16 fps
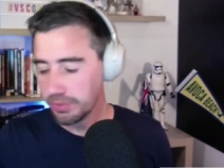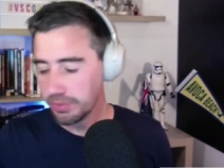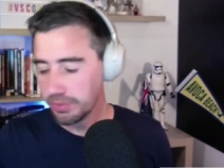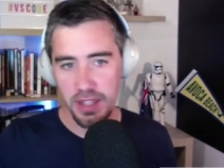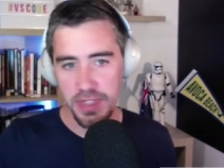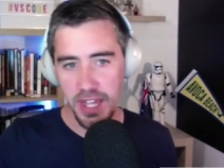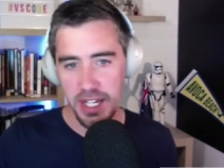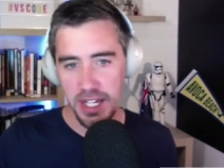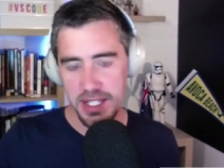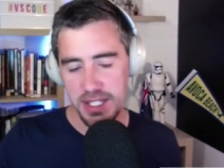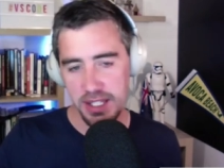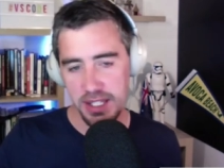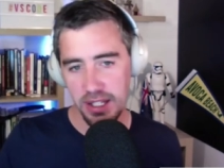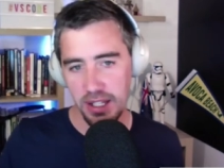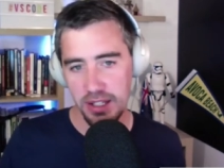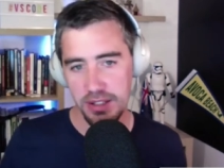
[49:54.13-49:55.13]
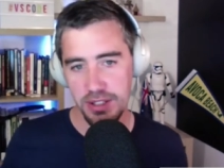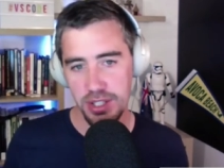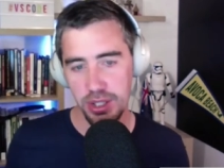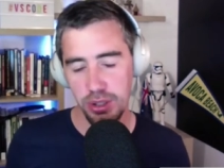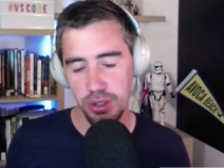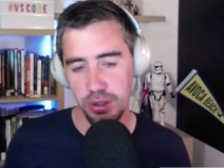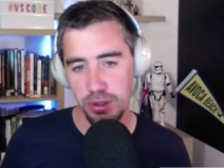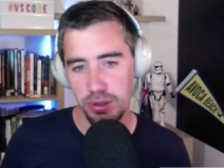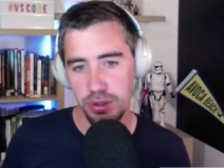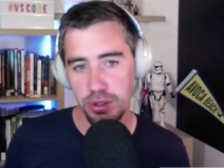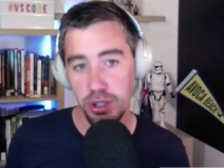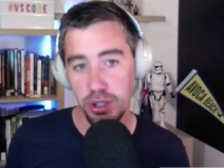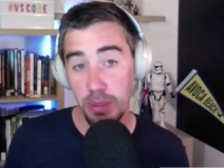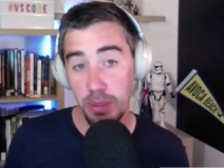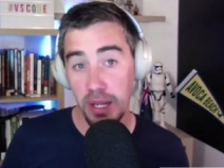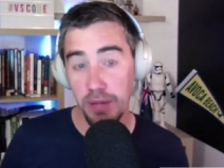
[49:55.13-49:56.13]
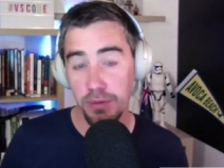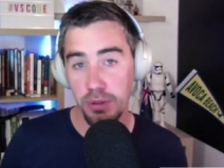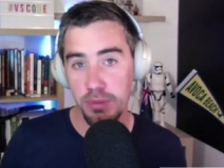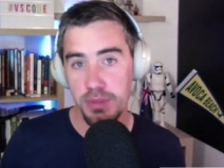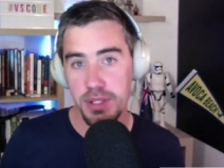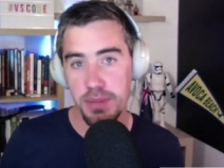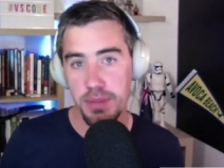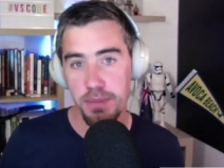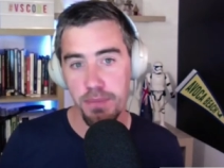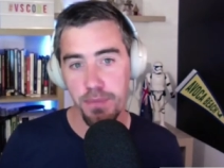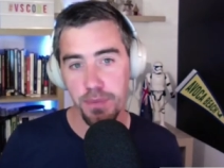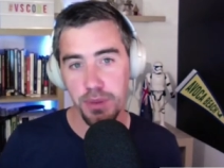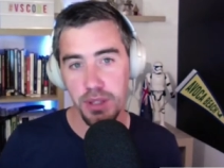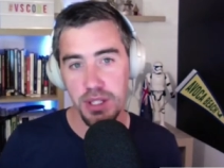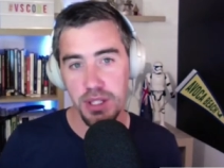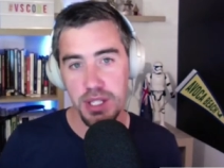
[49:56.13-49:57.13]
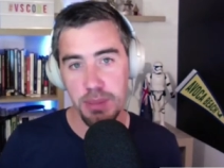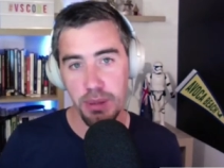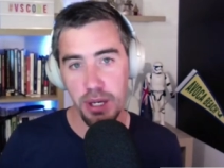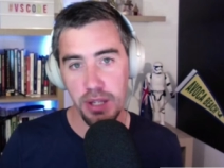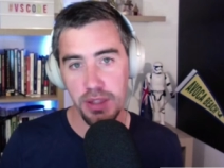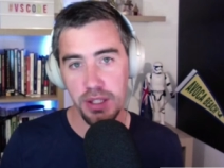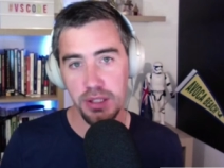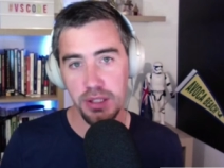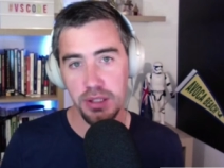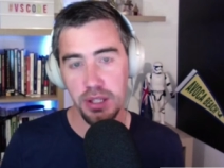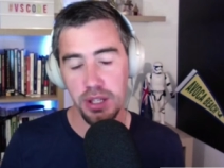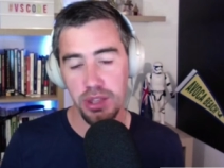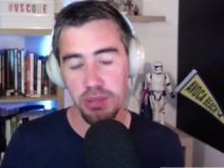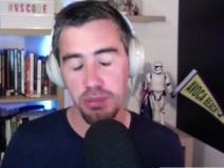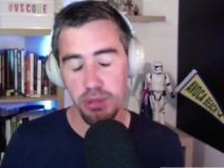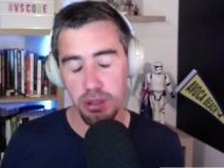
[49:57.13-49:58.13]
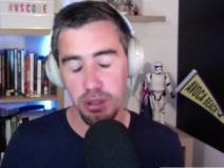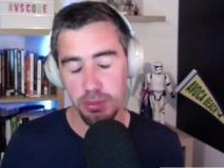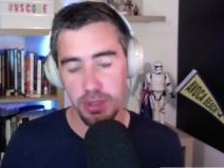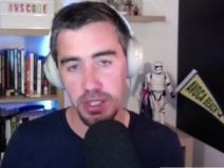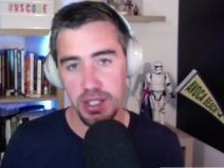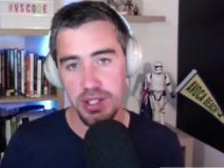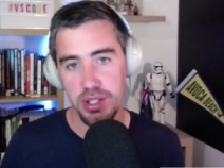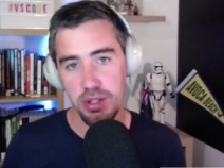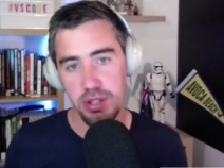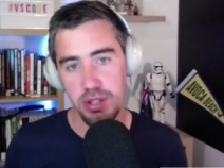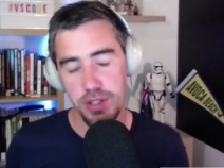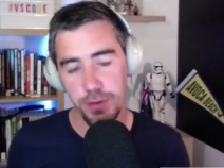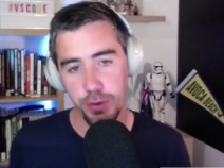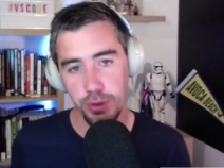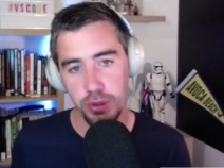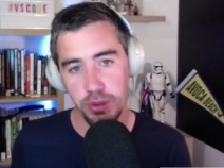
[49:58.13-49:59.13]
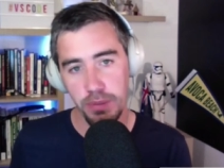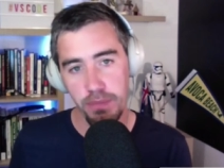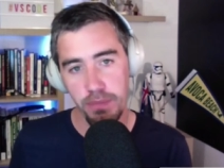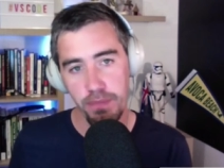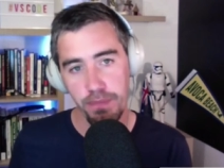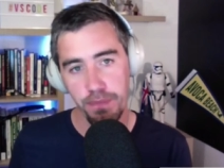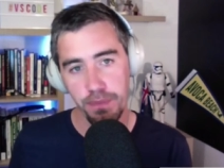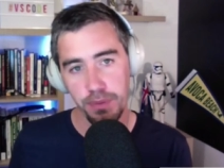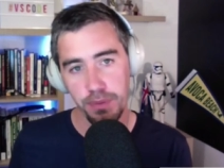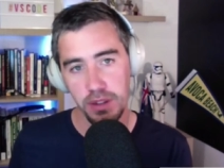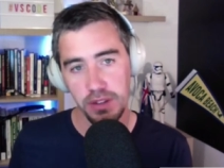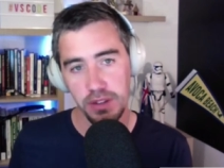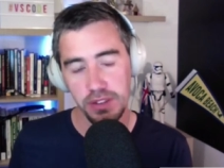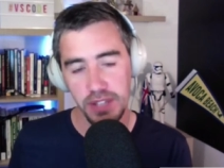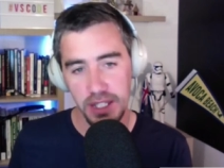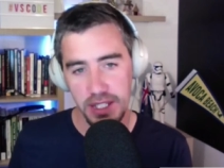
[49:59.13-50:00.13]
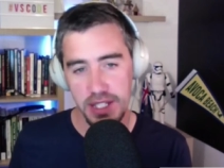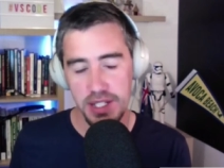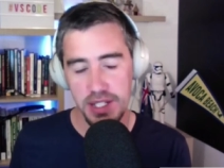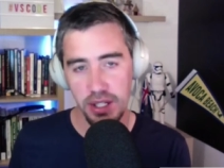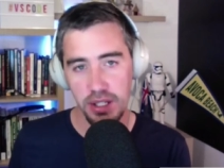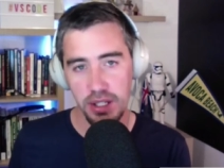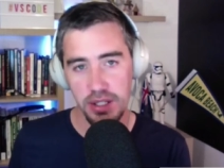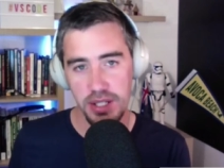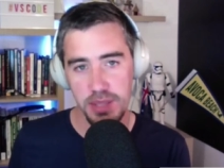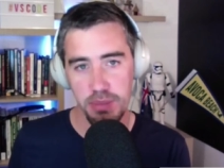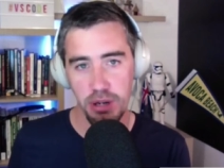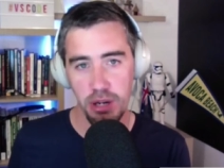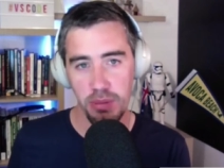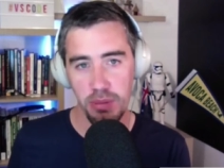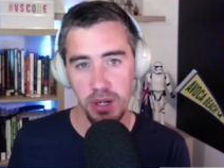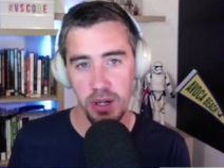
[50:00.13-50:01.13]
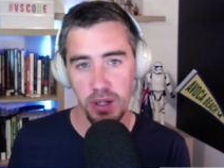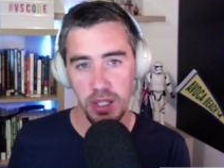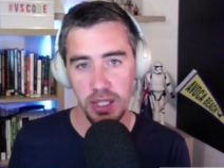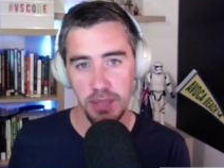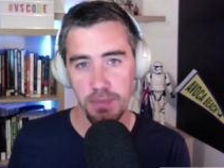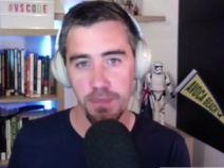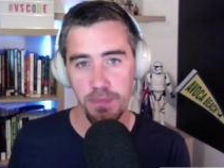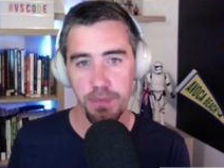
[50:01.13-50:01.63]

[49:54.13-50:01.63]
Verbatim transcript: And that is into new platforms. So Python at the moment is used for data science primarily.